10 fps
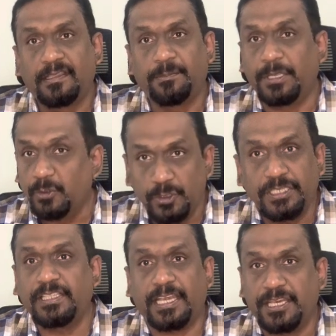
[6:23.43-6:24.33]
By
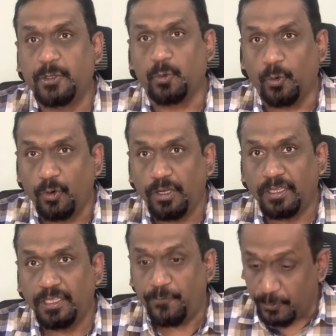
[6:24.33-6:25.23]
using that T
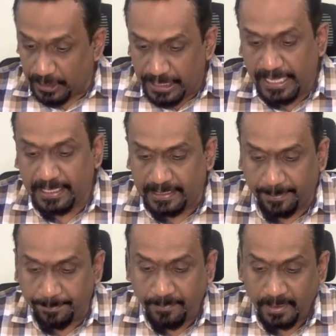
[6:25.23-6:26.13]
code, if you clear
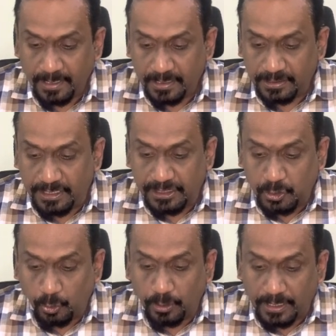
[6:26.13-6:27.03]
them, these
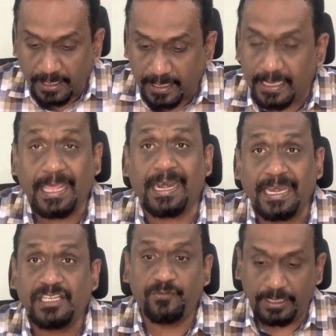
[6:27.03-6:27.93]
two
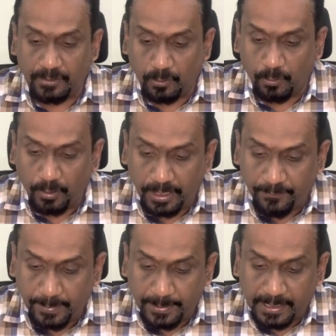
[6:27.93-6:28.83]
reds will go and
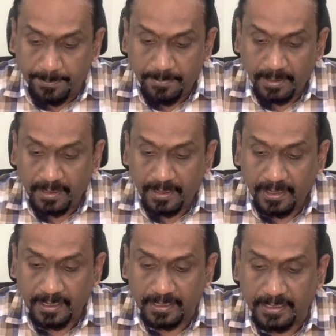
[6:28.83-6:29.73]
will
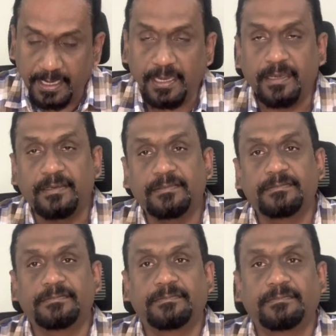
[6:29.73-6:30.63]
become green.
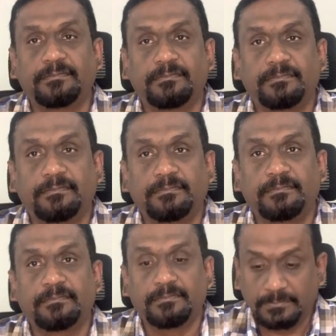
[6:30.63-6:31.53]

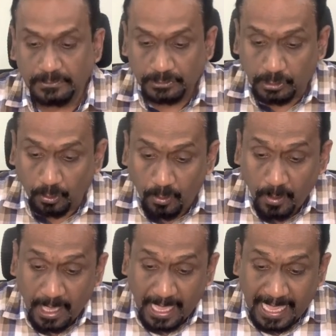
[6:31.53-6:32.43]

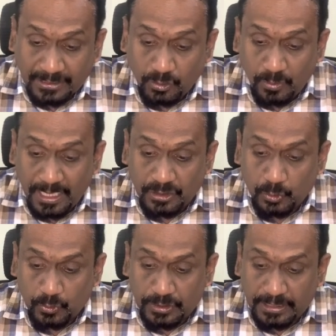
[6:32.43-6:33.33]
So as soon as you
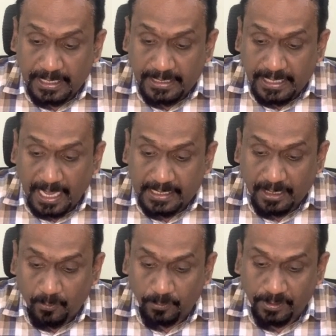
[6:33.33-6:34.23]
see any
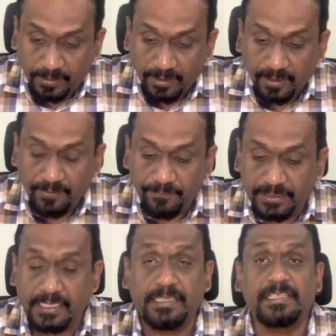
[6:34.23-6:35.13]
account with
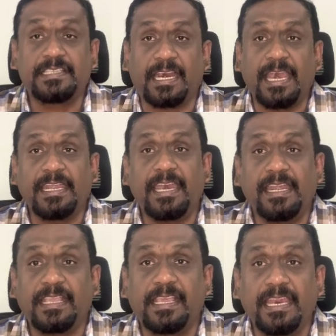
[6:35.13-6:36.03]
this red
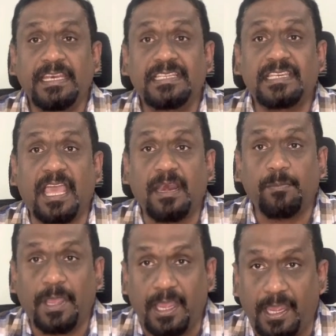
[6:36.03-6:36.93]
and green star
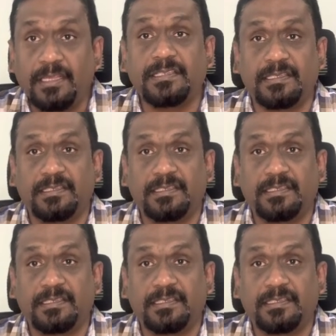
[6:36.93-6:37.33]
marks